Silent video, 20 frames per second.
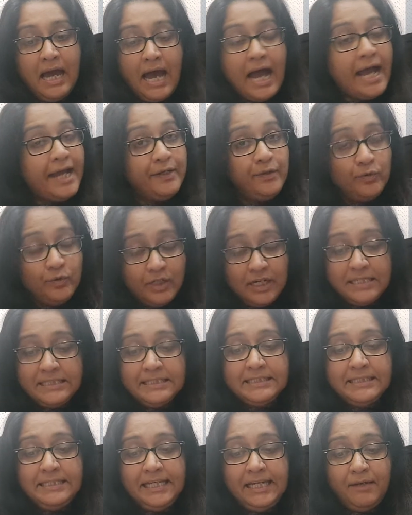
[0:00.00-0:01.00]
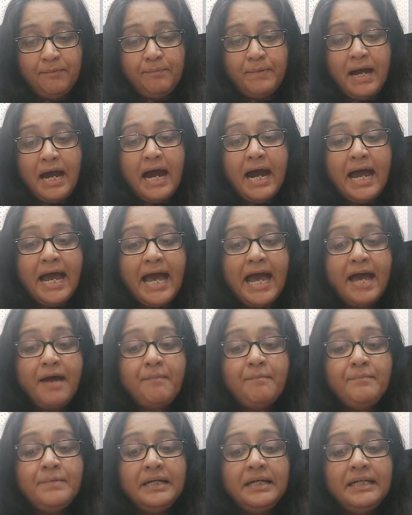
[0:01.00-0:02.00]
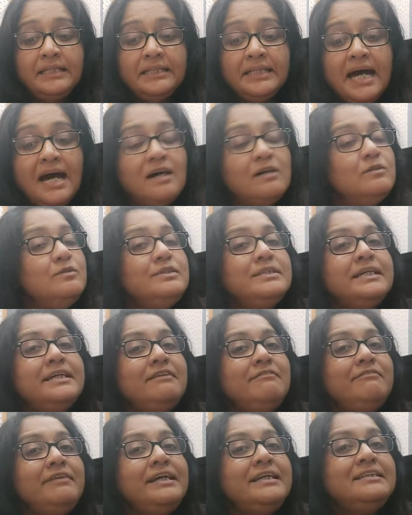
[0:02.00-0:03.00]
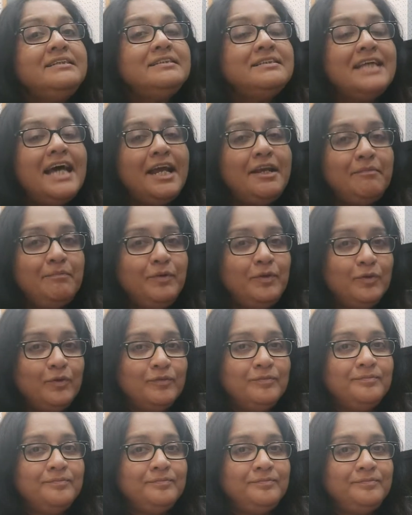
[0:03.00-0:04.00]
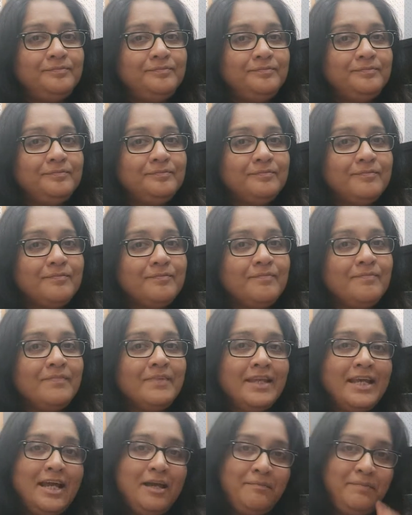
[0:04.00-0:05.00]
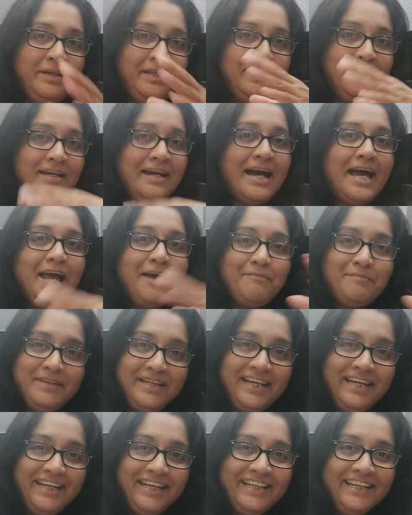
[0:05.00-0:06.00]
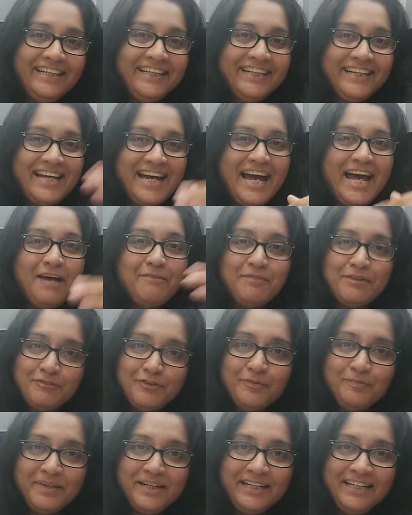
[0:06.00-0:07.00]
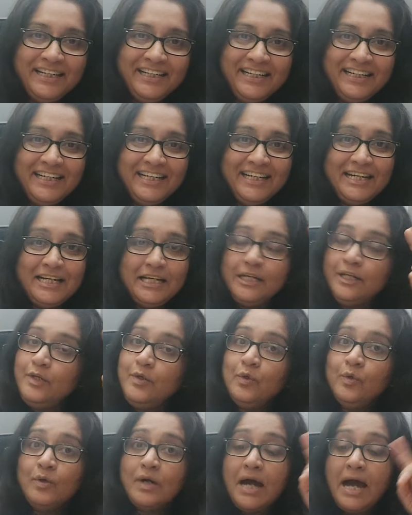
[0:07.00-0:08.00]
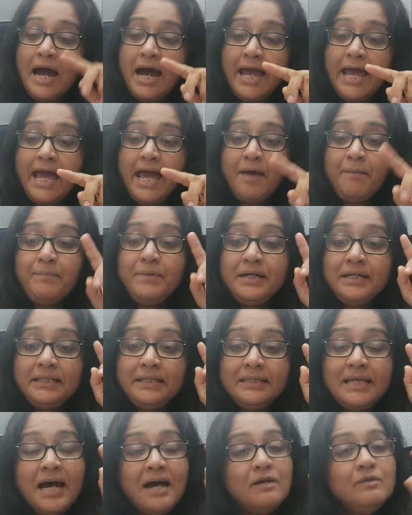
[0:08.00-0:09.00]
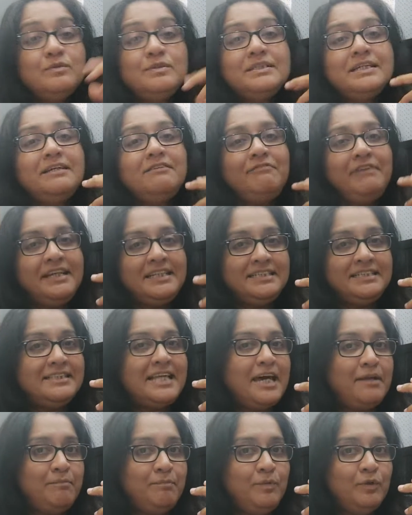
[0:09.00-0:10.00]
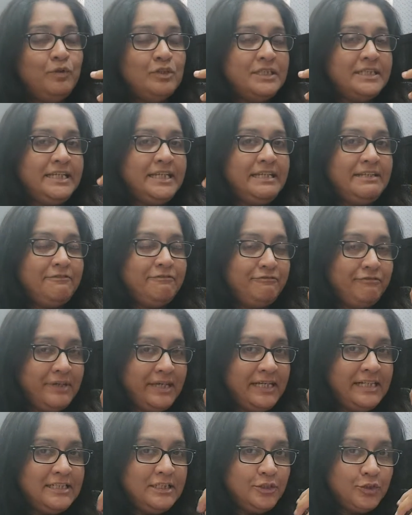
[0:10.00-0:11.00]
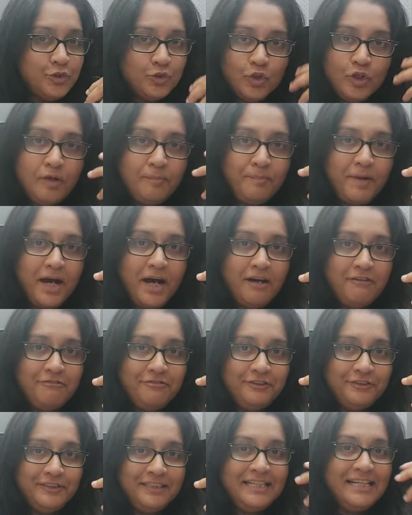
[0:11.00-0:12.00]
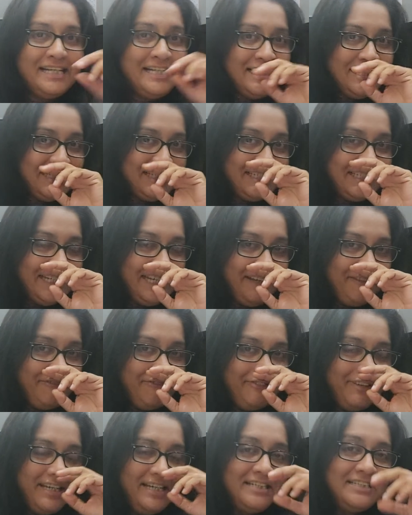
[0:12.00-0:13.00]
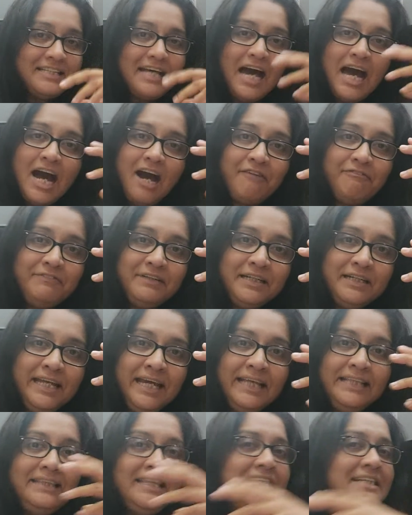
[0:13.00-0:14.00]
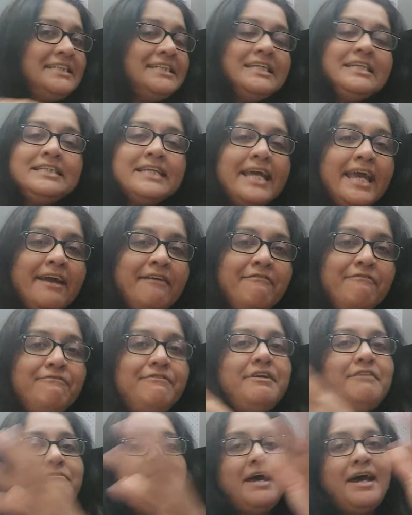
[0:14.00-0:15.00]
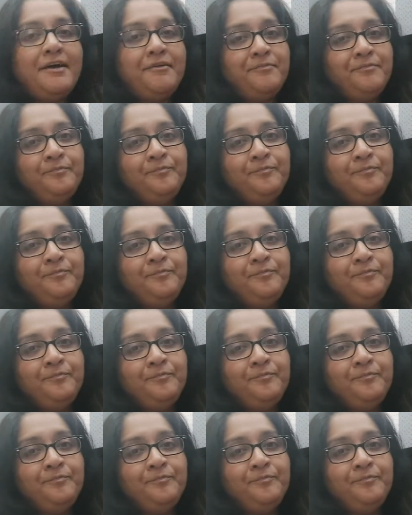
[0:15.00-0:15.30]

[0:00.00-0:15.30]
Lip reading: I do not sleep. I am 1,000 winds that blow. I mean, I am dead. I am a woman. No, I am 1,000 winds that blow. She feels so powerful. She feels after death that she is everywhere.